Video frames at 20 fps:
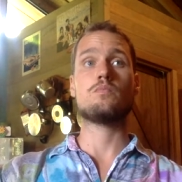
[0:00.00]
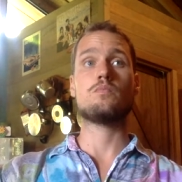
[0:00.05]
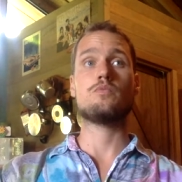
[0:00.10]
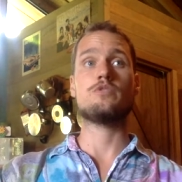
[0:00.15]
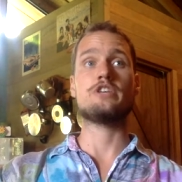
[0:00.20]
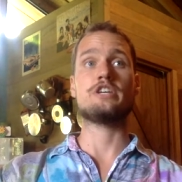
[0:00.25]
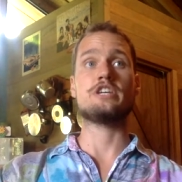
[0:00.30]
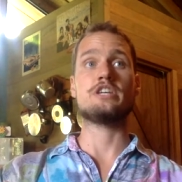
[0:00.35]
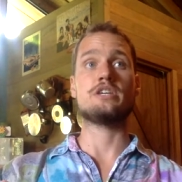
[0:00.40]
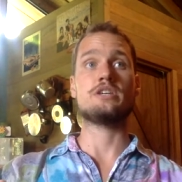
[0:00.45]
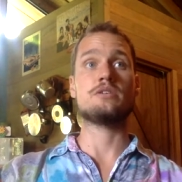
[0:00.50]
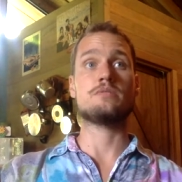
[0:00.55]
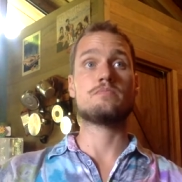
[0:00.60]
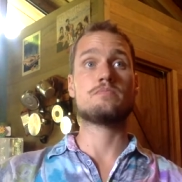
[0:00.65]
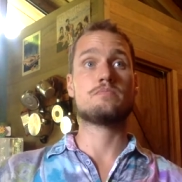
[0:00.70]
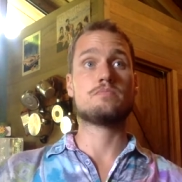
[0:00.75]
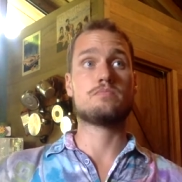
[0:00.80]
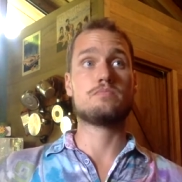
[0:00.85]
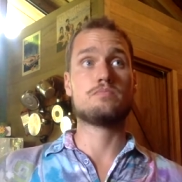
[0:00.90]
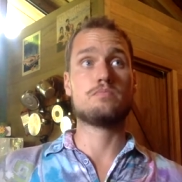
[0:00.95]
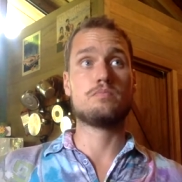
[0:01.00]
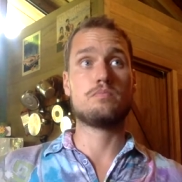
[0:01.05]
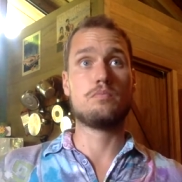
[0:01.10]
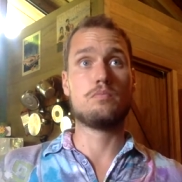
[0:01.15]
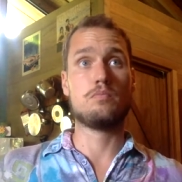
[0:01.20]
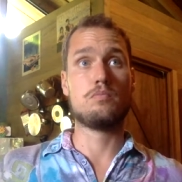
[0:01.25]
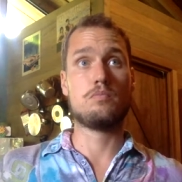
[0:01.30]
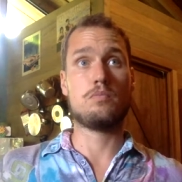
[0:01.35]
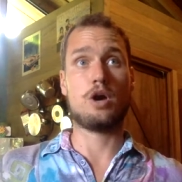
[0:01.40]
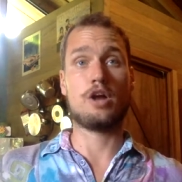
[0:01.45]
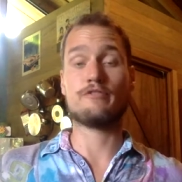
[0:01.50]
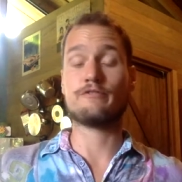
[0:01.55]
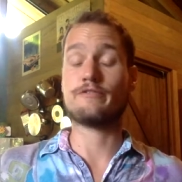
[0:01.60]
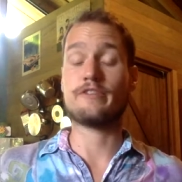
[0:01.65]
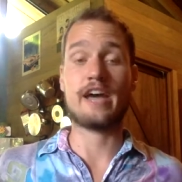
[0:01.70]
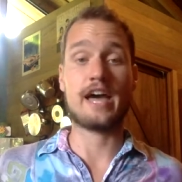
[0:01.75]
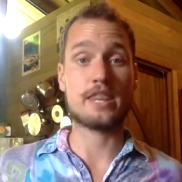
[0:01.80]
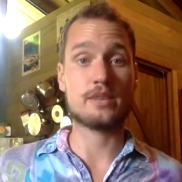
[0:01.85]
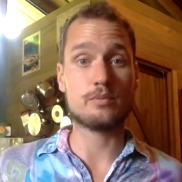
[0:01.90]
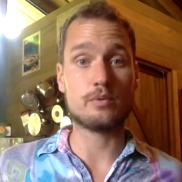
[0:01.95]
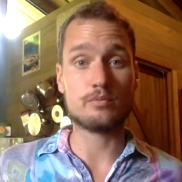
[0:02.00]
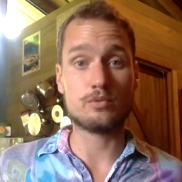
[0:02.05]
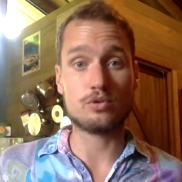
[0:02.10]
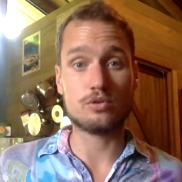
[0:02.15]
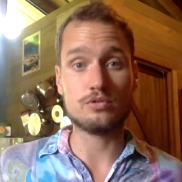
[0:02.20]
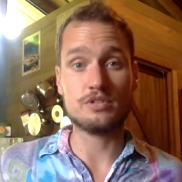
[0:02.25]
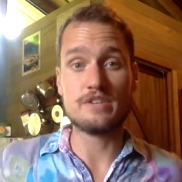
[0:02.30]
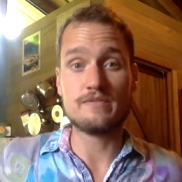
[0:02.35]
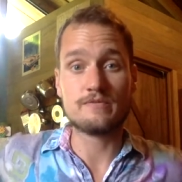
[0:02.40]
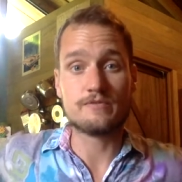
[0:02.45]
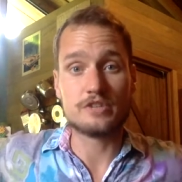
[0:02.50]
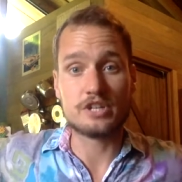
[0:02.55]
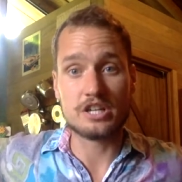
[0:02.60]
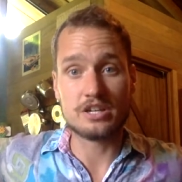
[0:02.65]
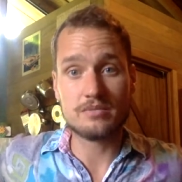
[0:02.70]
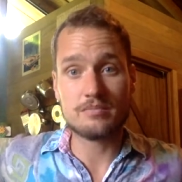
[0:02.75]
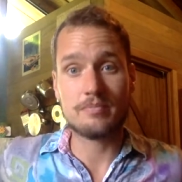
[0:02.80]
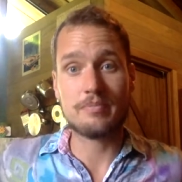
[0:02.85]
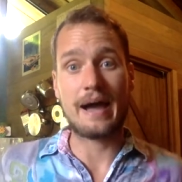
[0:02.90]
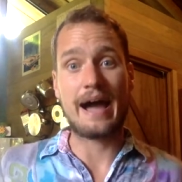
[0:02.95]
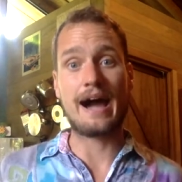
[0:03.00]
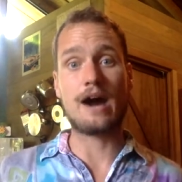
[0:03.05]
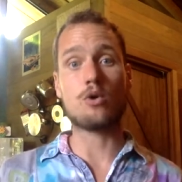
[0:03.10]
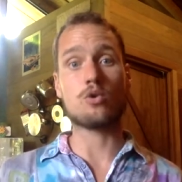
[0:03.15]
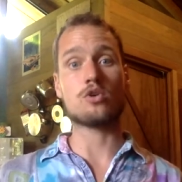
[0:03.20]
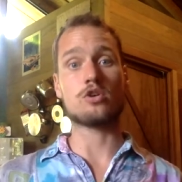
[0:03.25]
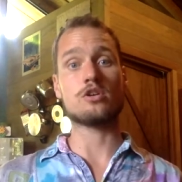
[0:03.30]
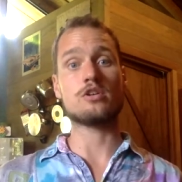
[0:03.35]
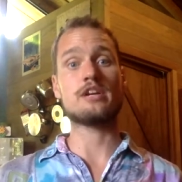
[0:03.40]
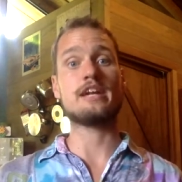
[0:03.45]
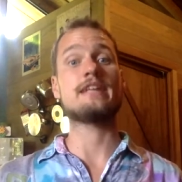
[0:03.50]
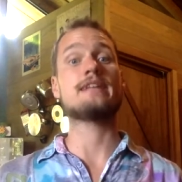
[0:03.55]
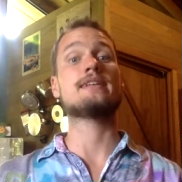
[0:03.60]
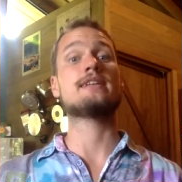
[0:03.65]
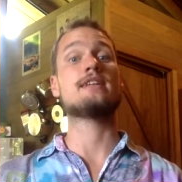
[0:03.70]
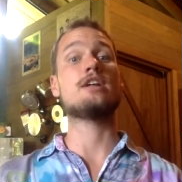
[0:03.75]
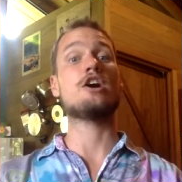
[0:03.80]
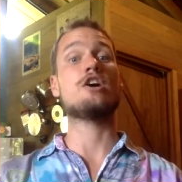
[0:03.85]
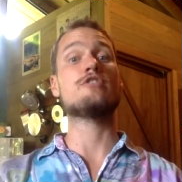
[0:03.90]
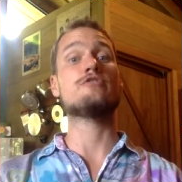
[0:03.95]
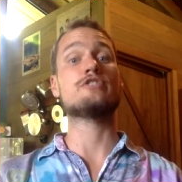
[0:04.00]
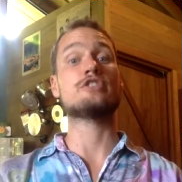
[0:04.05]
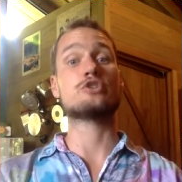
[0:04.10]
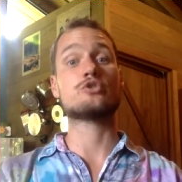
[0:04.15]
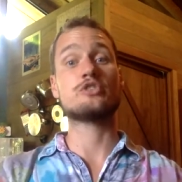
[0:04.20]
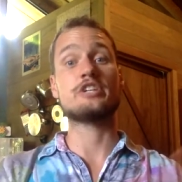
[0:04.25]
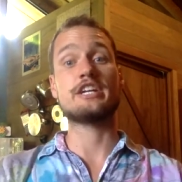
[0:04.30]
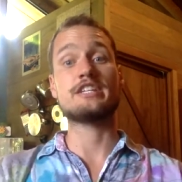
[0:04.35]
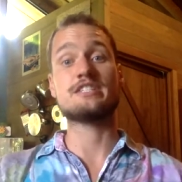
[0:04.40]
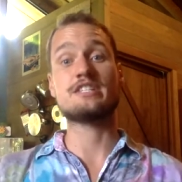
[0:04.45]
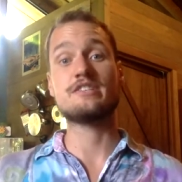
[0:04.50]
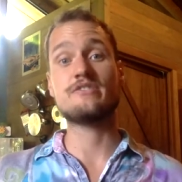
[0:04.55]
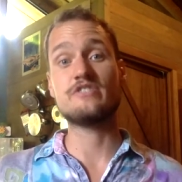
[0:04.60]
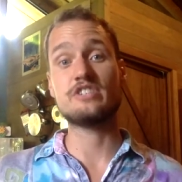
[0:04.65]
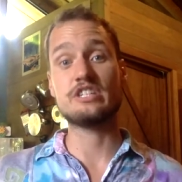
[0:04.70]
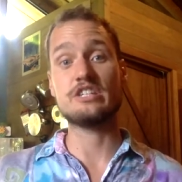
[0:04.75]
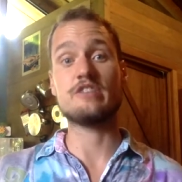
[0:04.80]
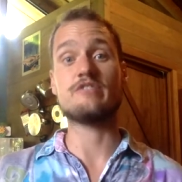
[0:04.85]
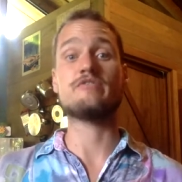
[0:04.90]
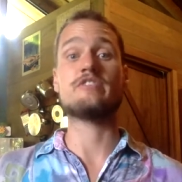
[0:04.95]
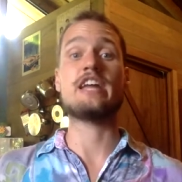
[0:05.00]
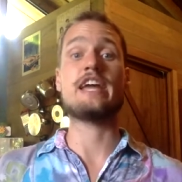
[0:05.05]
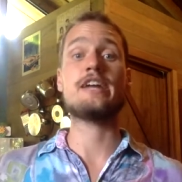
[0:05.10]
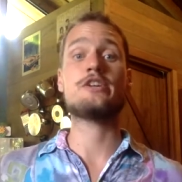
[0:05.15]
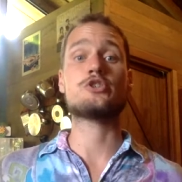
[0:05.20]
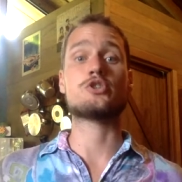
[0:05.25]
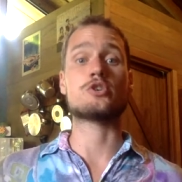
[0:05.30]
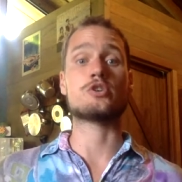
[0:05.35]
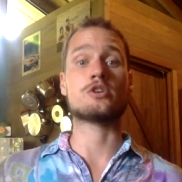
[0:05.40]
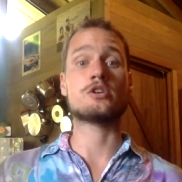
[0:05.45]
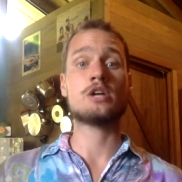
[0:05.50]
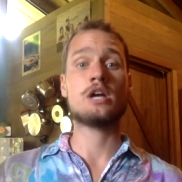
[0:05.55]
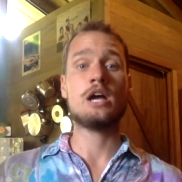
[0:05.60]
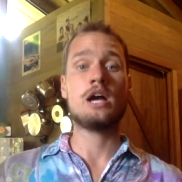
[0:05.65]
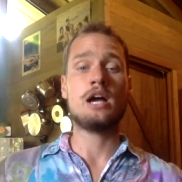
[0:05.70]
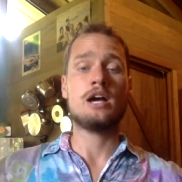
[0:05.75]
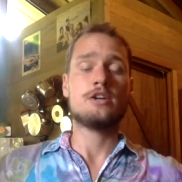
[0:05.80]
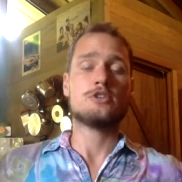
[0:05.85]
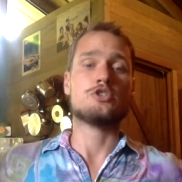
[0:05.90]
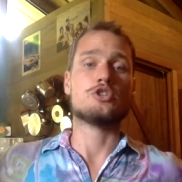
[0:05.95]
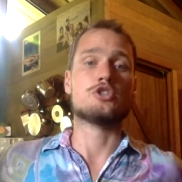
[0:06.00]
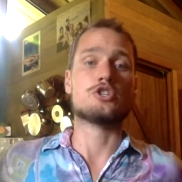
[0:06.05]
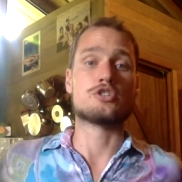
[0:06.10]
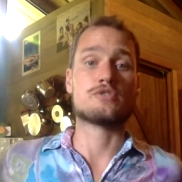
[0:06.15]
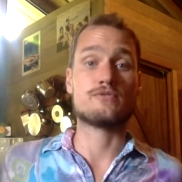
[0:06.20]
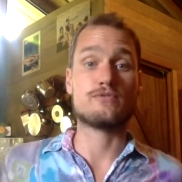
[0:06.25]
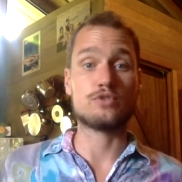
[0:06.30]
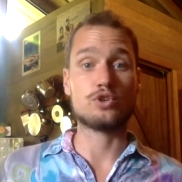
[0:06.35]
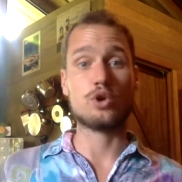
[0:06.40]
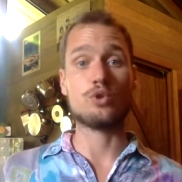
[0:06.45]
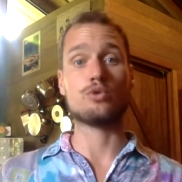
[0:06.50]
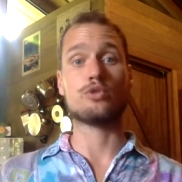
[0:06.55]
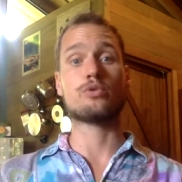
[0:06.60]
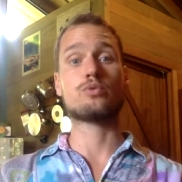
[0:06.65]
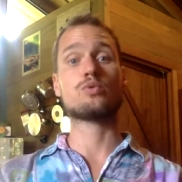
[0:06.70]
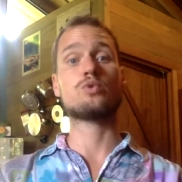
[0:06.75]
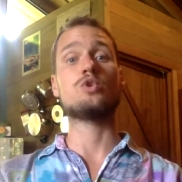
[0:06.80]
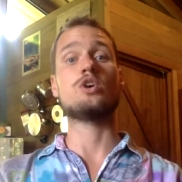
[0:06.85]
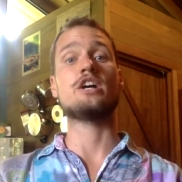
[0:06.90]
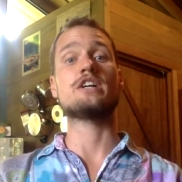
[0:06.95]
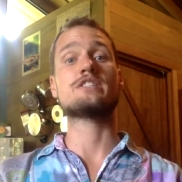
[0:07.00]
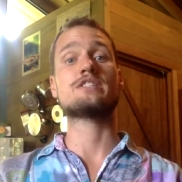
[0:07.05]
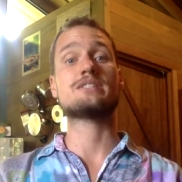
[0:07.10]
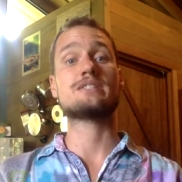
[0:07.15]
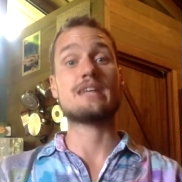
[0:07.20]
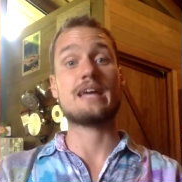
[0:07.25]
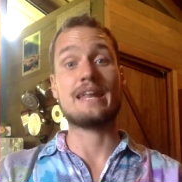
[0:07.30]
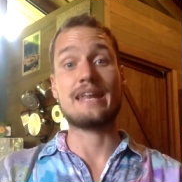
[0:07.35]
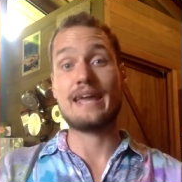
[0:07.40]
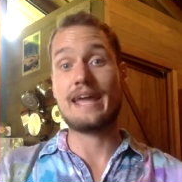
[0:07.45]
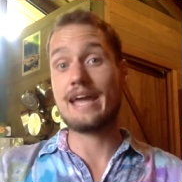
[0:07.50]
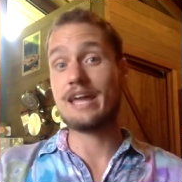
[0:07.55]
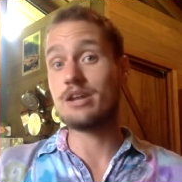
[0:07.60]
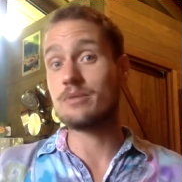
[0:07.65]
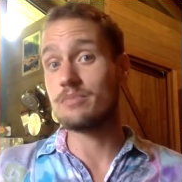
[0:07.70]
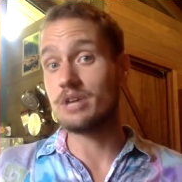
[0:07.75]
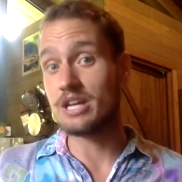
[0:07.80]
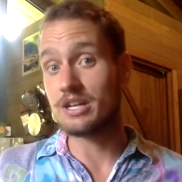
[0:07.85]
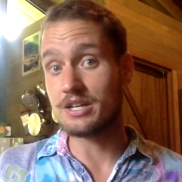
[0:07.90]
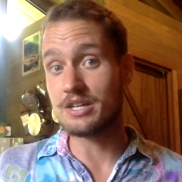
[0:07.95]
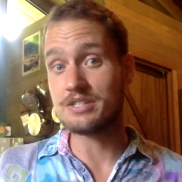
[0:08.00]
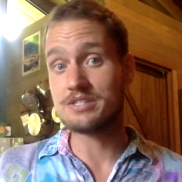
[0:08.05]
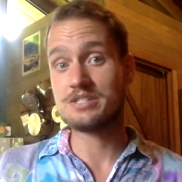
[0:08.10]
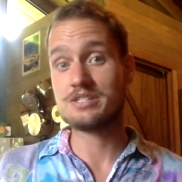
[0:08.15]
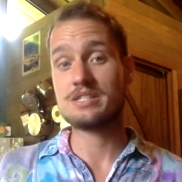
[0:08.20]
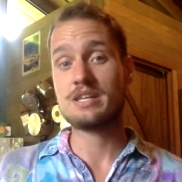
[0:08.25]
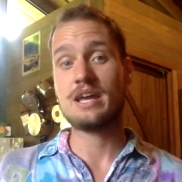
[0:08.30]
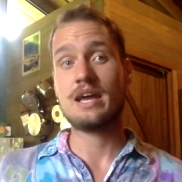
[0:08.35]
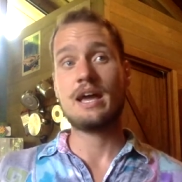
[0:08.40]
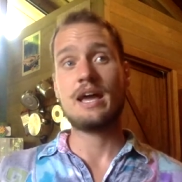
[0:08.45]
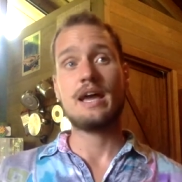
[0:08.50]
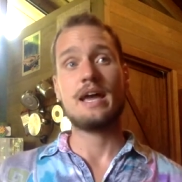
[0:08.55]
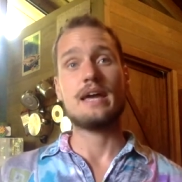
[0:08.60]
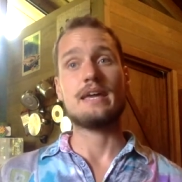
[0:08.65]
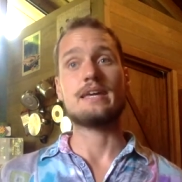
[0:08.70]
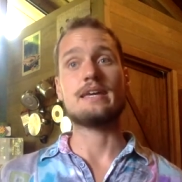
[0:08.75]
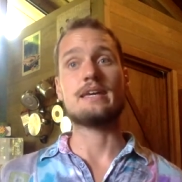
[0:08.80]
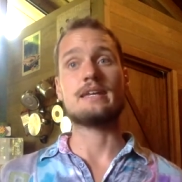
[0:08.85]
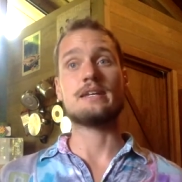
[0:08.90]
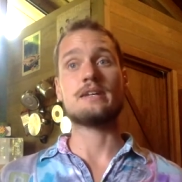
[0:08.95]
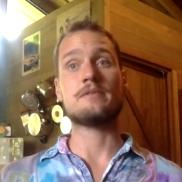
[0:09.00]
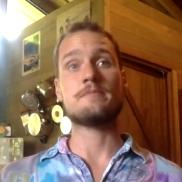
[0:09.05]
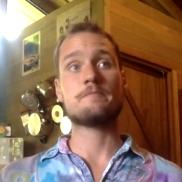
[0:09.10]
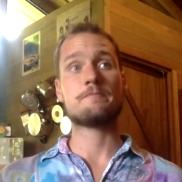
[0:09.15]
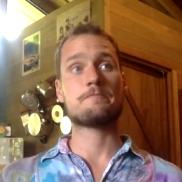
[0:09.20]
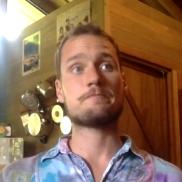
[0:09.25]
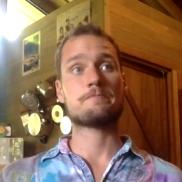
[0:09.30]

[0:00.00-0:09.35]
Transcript: the unfathomable, infinite power and love and creativity of nature to just flow through us and animate us in